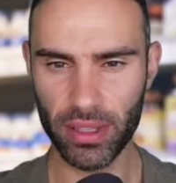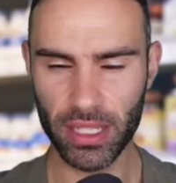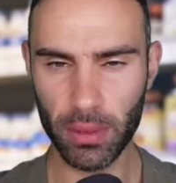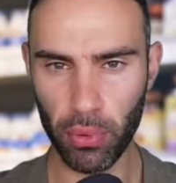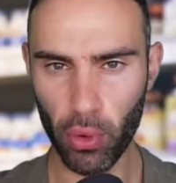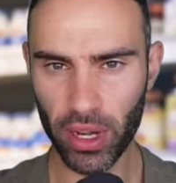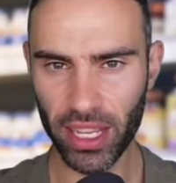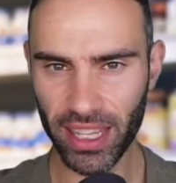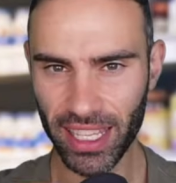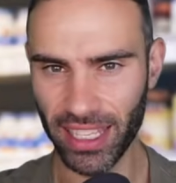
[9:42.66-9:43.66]

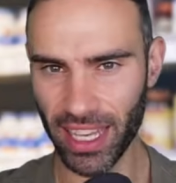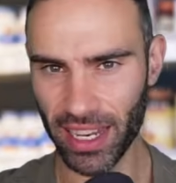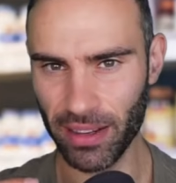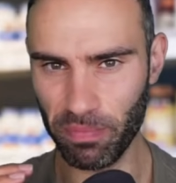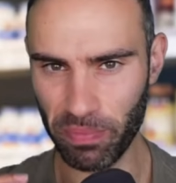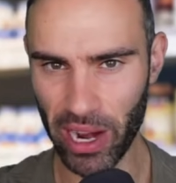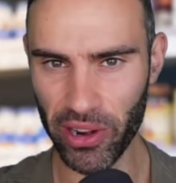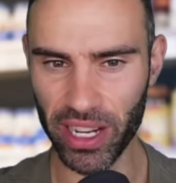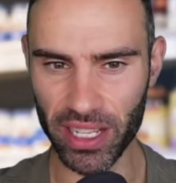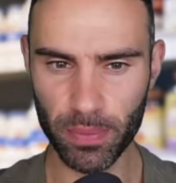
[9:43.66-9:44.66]
Supporting the gut
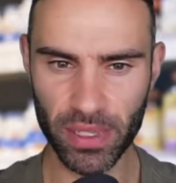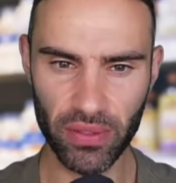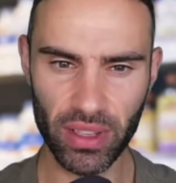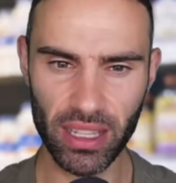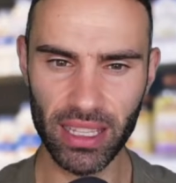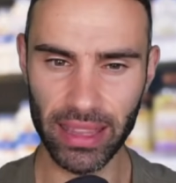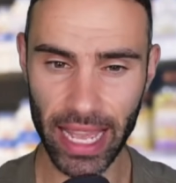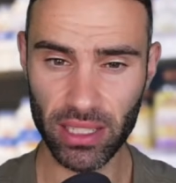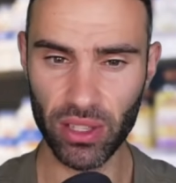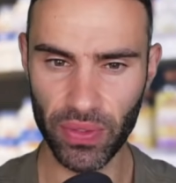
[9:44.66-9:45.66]
barrier. Specifically,
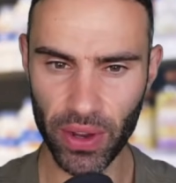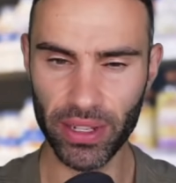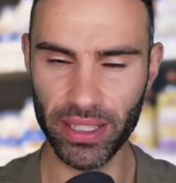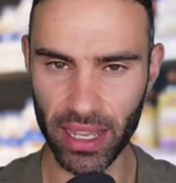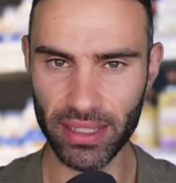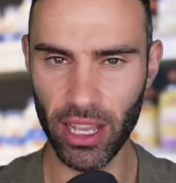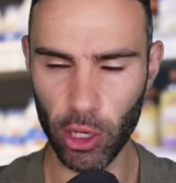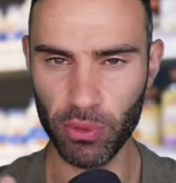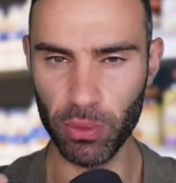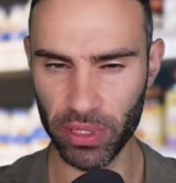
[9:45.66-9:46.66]
lactoferrin does
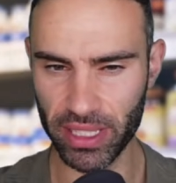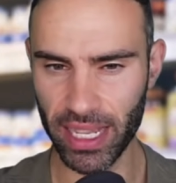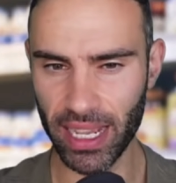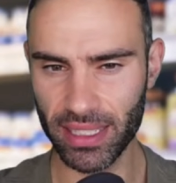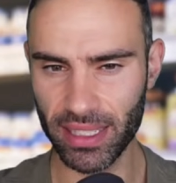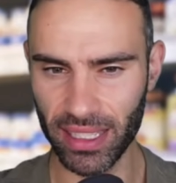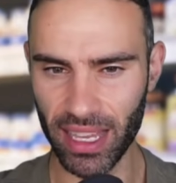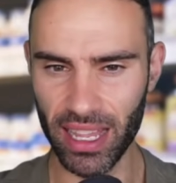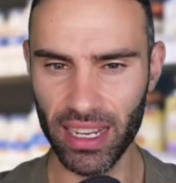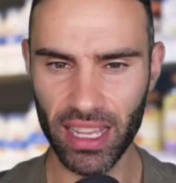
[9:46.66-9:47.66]
help to protect the
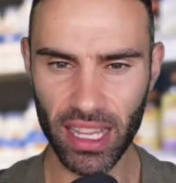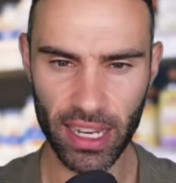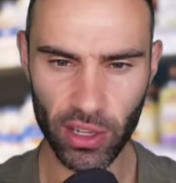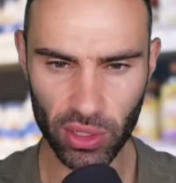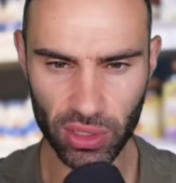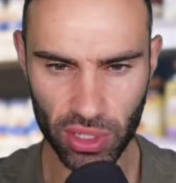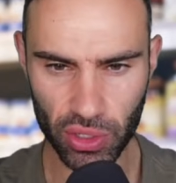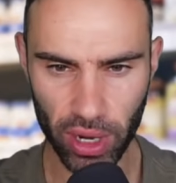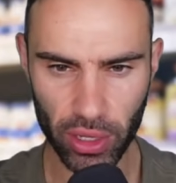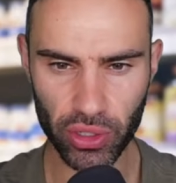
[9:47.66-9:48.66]
gut, not just
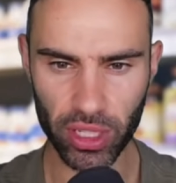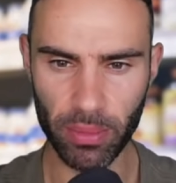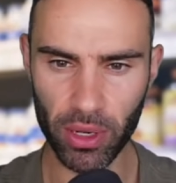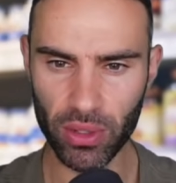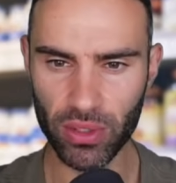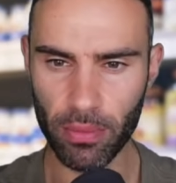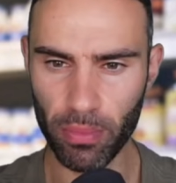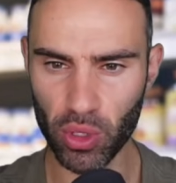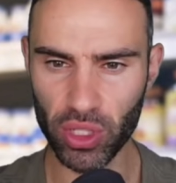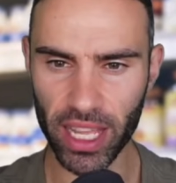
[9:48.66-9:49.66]
structurally, but also
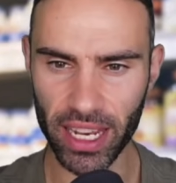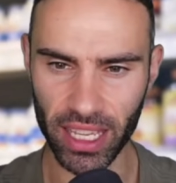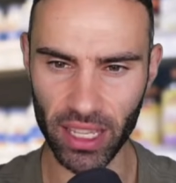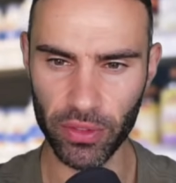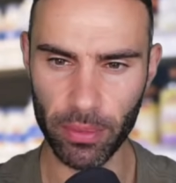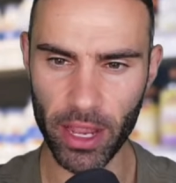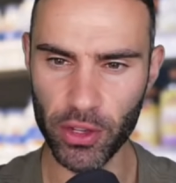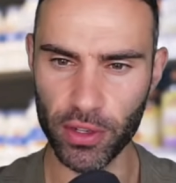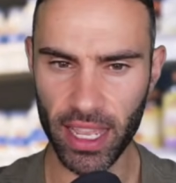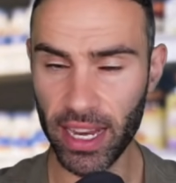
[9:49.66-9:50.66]
modulating
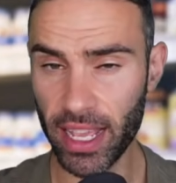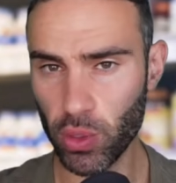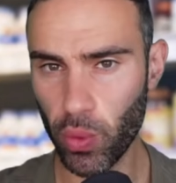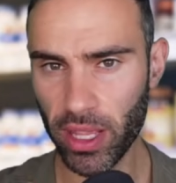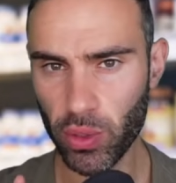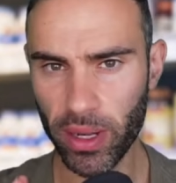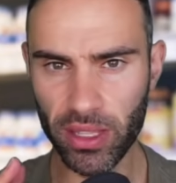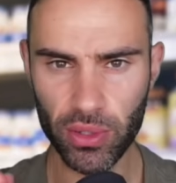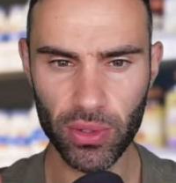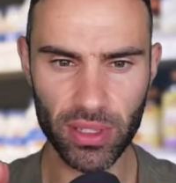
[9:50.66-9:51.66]
inflammation. In a twenty
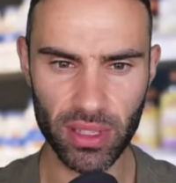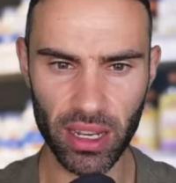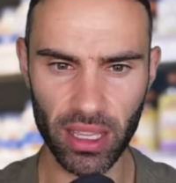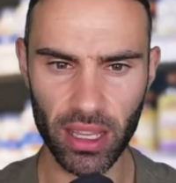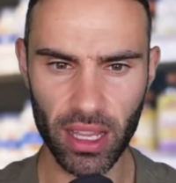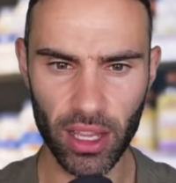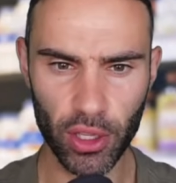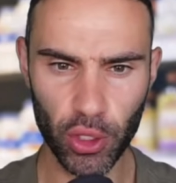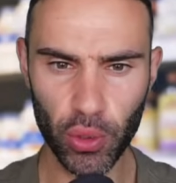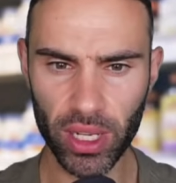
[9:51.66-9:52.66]
twenty-two study,
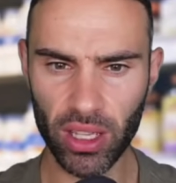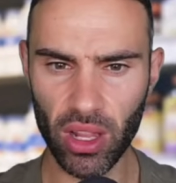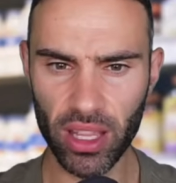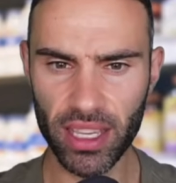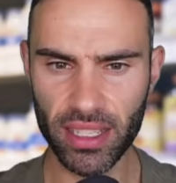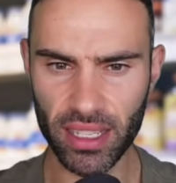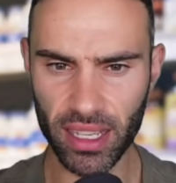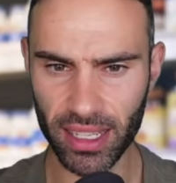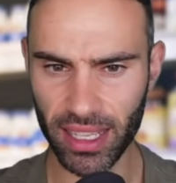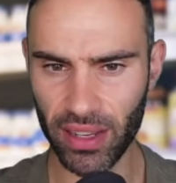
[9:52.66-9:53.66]
Hugh and colleagues
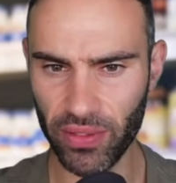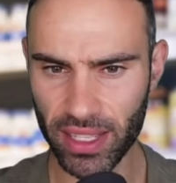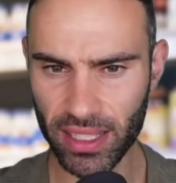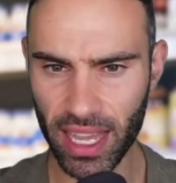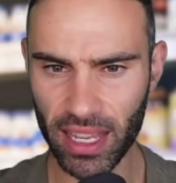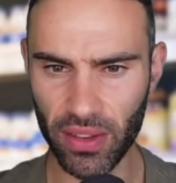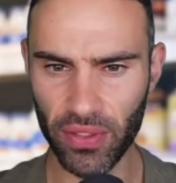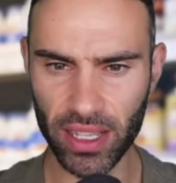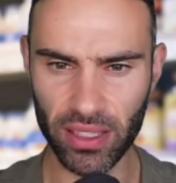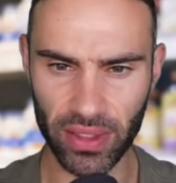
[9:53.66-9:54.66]
investigated the
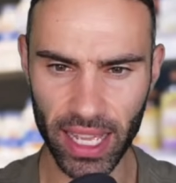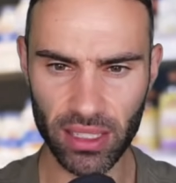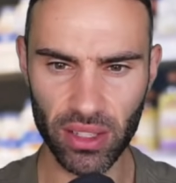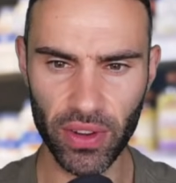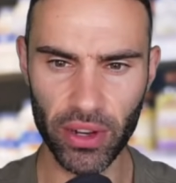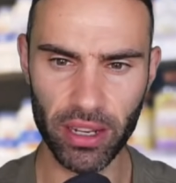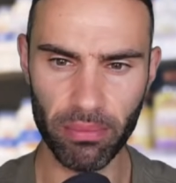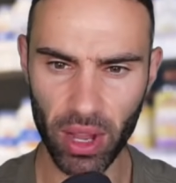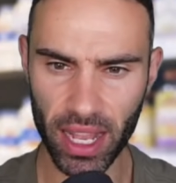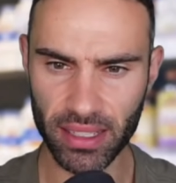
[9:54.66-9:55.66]
effects of lactoferrin in
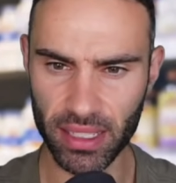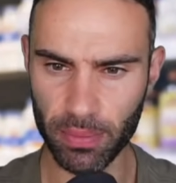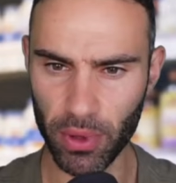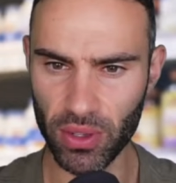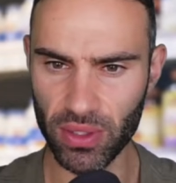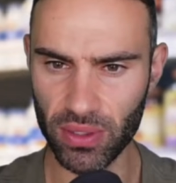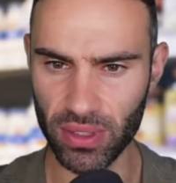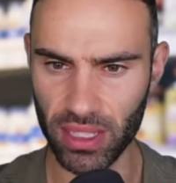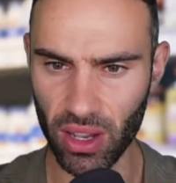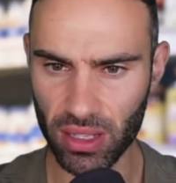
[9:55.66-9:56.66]
mice exposed to
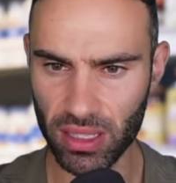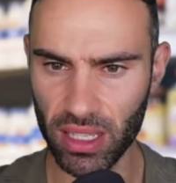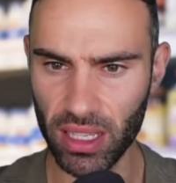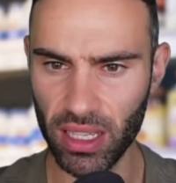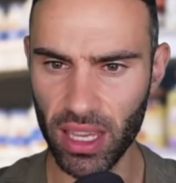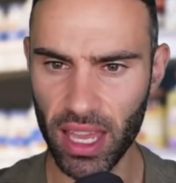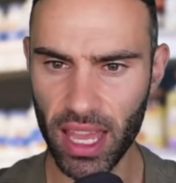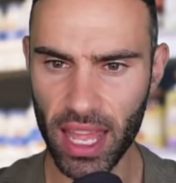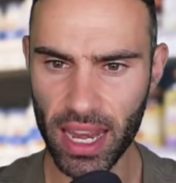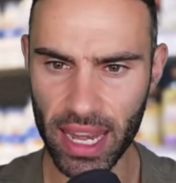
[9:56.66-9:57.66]

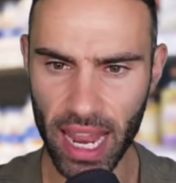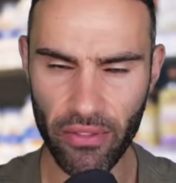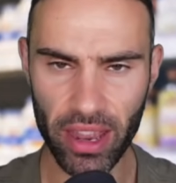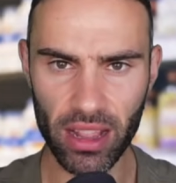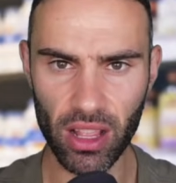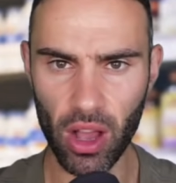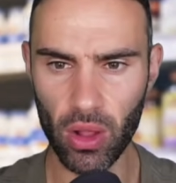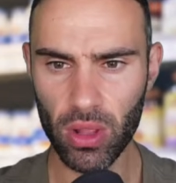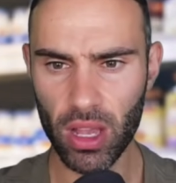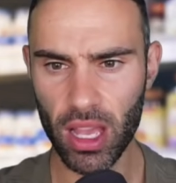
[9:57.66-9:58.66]

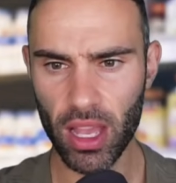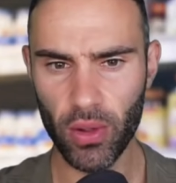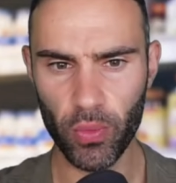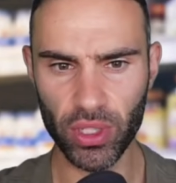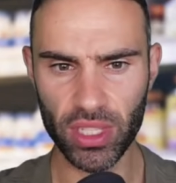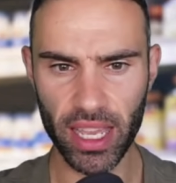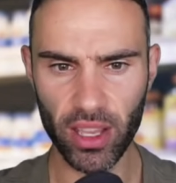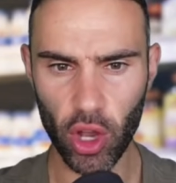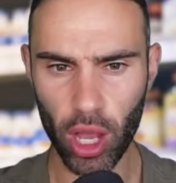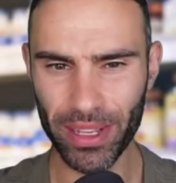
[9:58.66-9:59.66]
deoxynavalinol, which is a
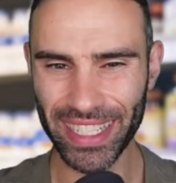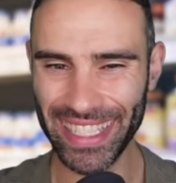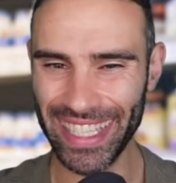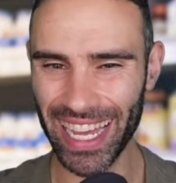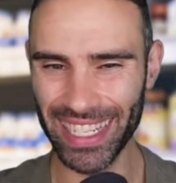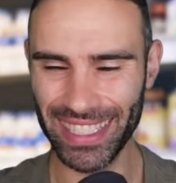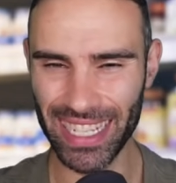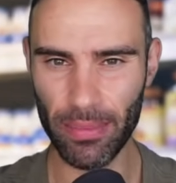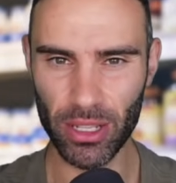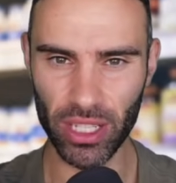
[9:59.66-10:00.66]
common
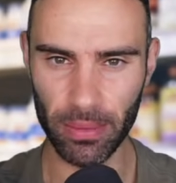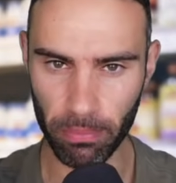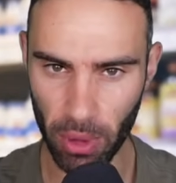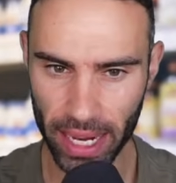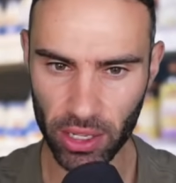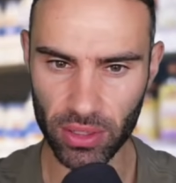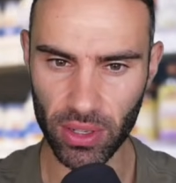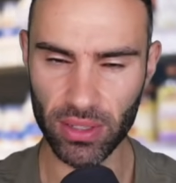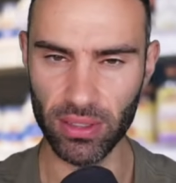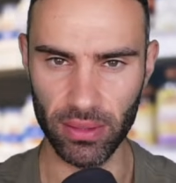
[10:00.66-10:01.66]
gut-damaging
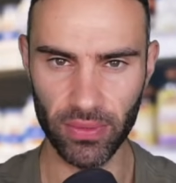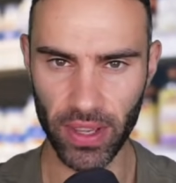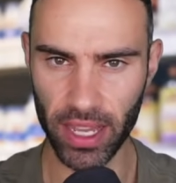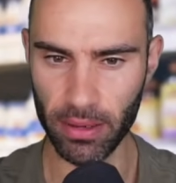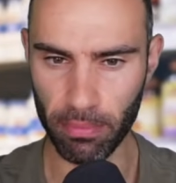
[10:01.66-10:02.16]
mycotoxin found in